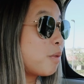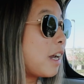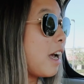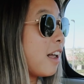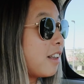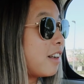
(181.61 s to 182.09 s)

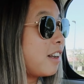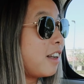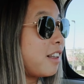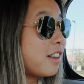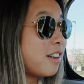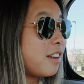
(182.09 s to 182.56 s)

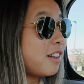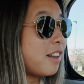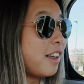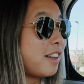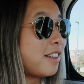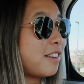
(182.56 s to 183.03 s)
reality that
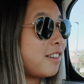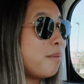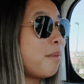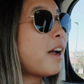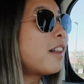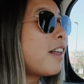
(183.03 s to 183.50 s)
like
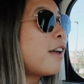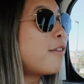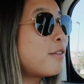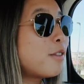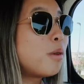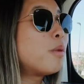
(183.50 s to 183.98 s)
my
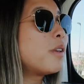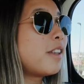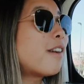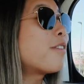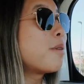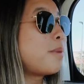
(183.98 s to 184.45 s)
life will
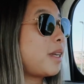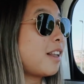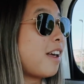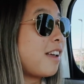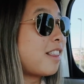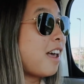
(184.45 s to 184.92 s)
never be
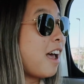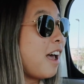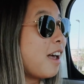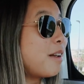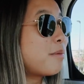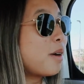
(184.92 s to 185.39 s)
like
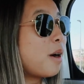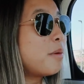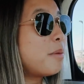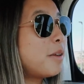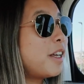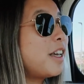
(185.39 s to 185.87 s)
that
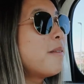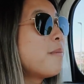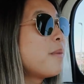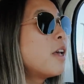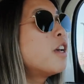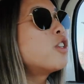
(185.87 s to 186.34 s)
probably.
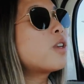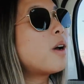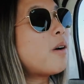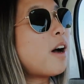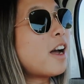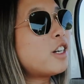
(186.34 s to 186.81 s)

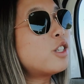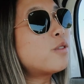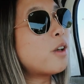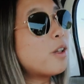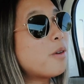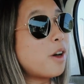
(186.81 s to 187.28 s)
So I just
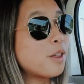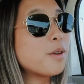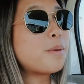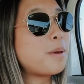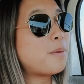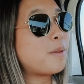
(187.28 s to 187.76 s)
follow other
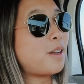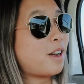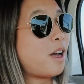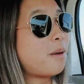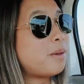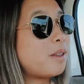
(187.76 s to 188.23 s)
people that
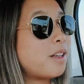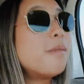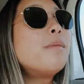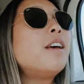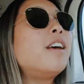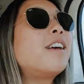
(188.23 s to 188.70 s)
copy
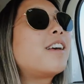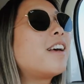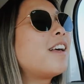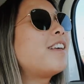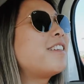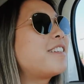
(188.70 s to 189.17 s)
them,
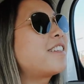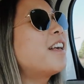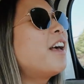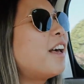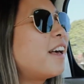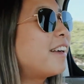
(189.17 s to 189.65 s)
because
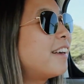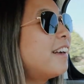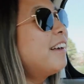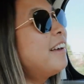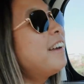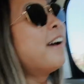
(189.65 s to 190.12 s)

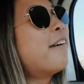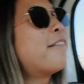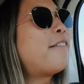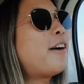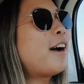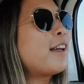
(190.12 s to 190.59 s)

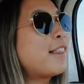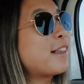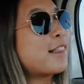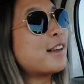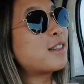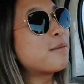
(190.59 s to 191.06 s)
well, I
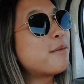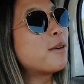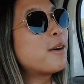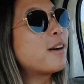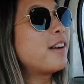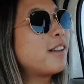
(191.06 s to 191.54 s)
think that's
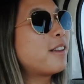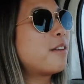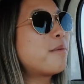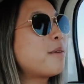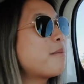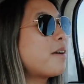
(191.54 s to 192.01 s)
more a
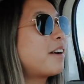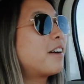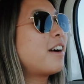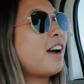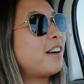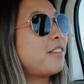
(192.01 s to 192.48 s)
little bit
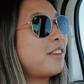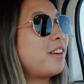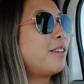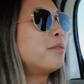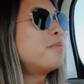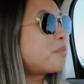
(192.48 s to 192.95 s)
better. I don't
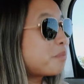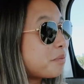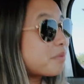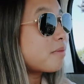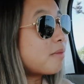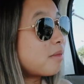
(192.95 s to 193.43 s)
know,
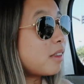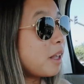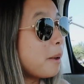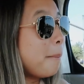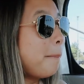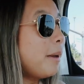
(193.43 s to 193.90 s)

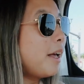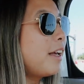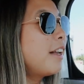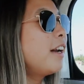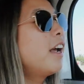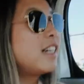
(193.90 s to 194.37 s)

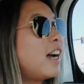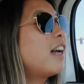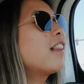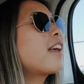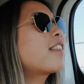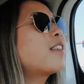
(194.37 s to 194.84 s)
but I
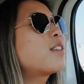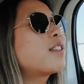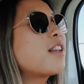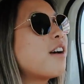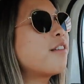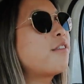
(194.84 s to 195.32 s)
like this
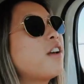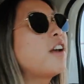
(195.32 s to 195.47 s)
stuff,